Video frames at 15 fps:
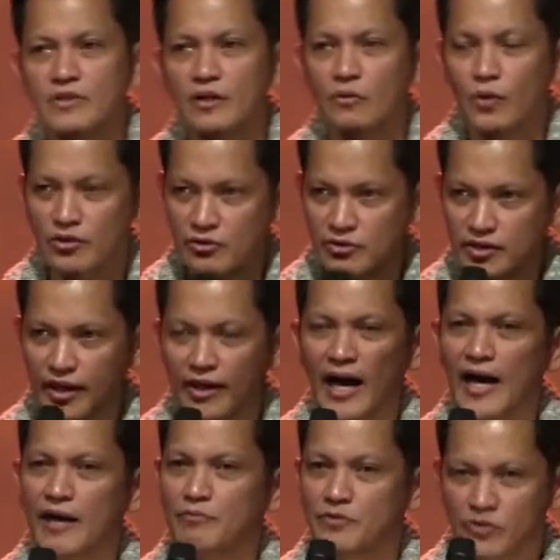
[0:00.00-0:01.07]
When you say,
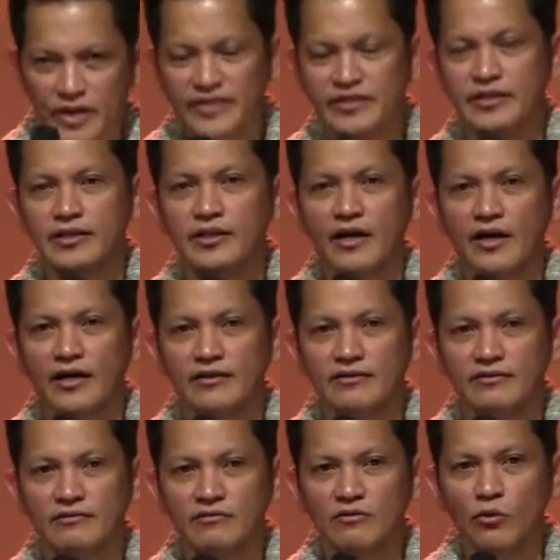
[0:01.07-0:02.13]
I am trusting God,
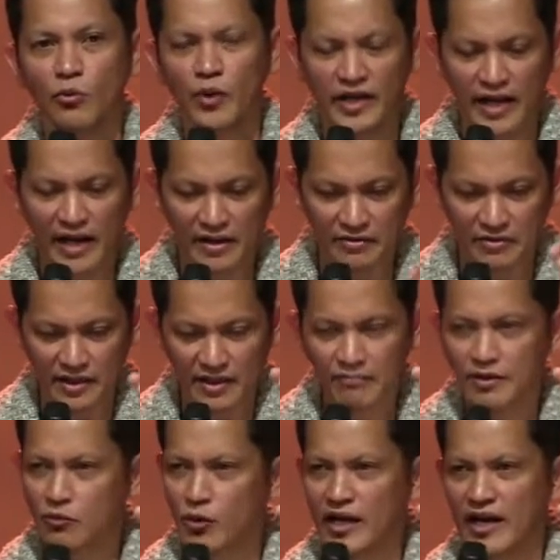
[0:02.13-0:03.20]
when I,
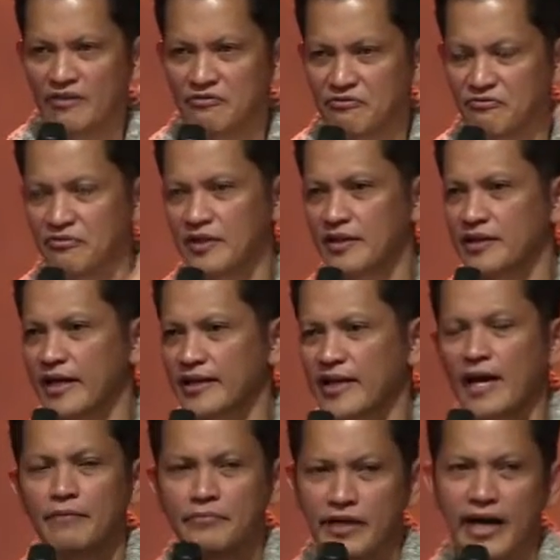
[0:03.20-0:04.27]
even when I feel like
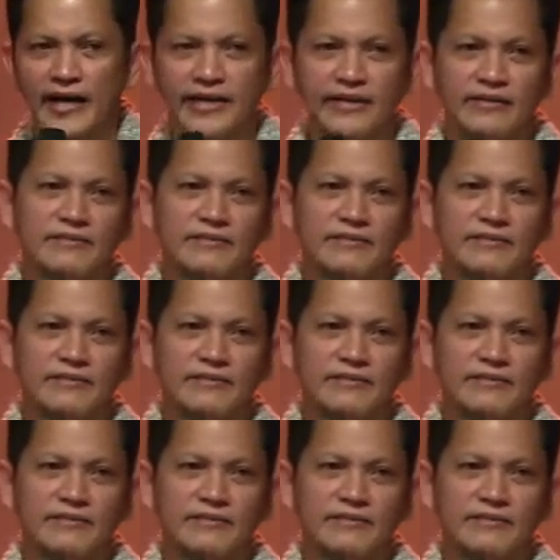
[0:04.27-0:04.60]
I'm dying,